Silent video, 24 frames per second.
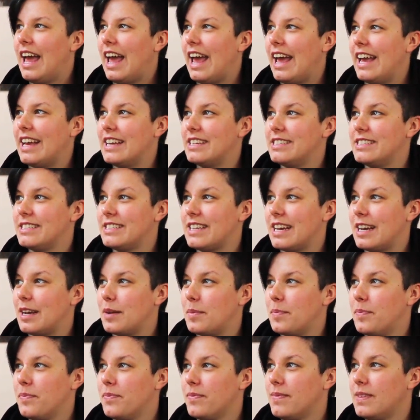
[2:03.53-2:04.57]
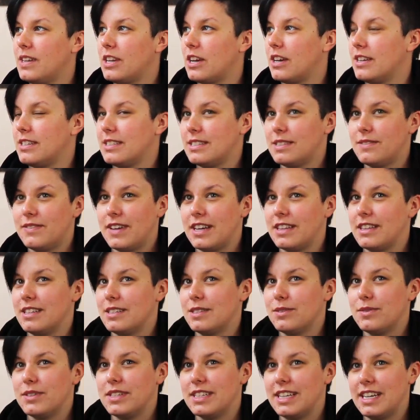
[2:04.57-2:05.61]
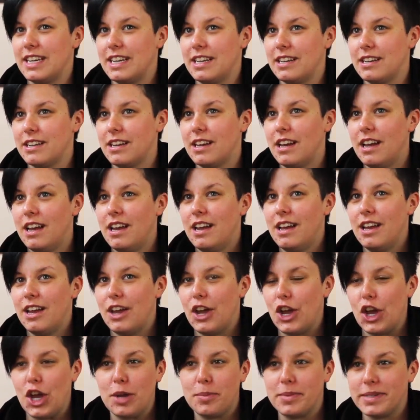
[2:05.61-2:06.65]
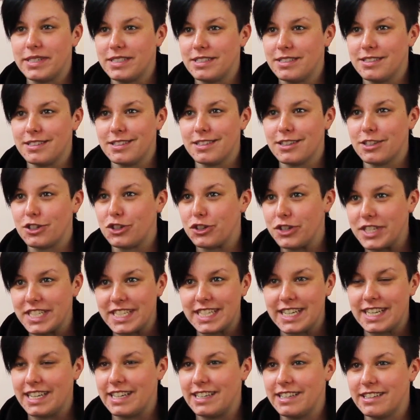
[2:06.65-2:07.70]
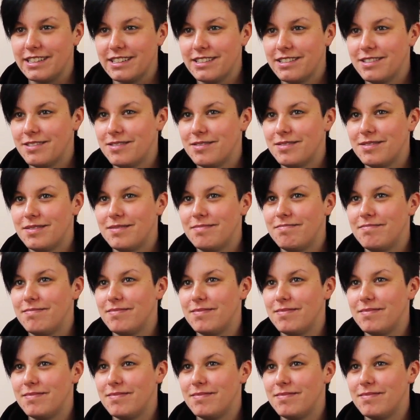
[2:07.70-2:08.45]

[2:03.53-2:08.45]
And, you know, just found this really urban, gritty,